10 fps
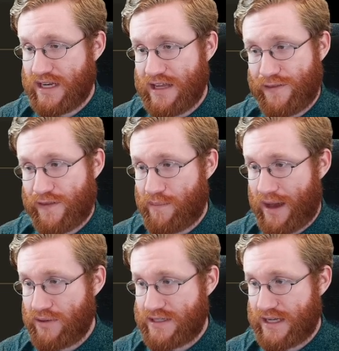beneath the
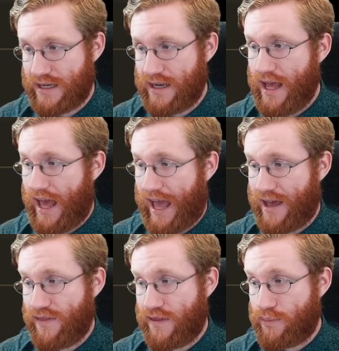mountain,
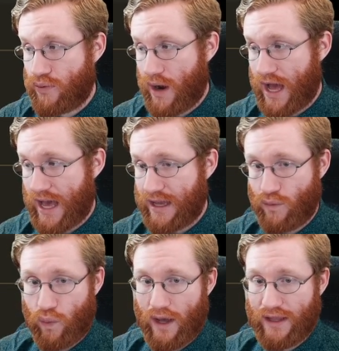and the
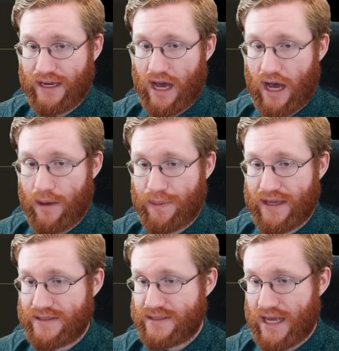pride welling up
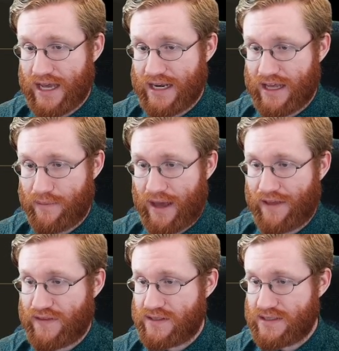inside him
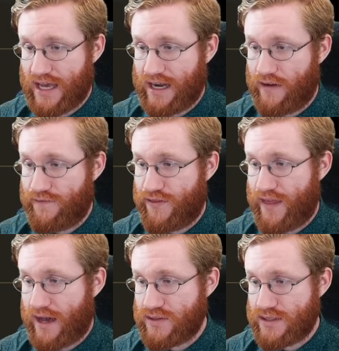at the sight of
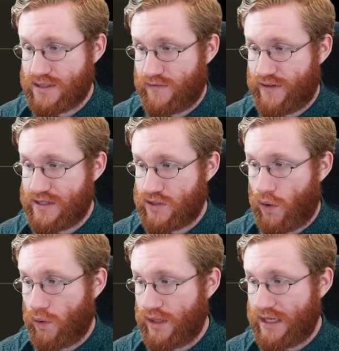thousands of his
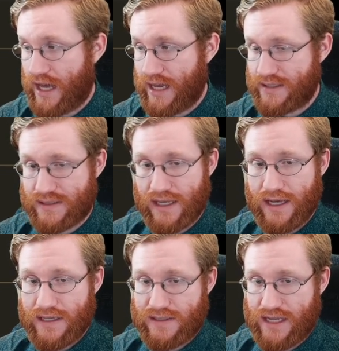holy knights
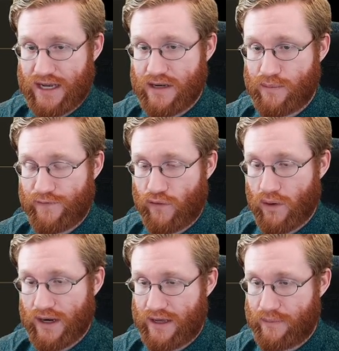standing
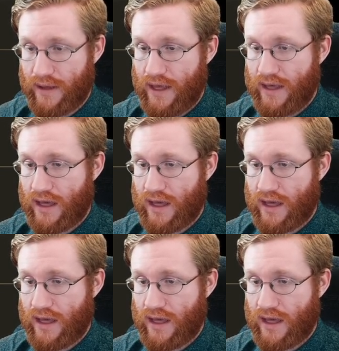before him,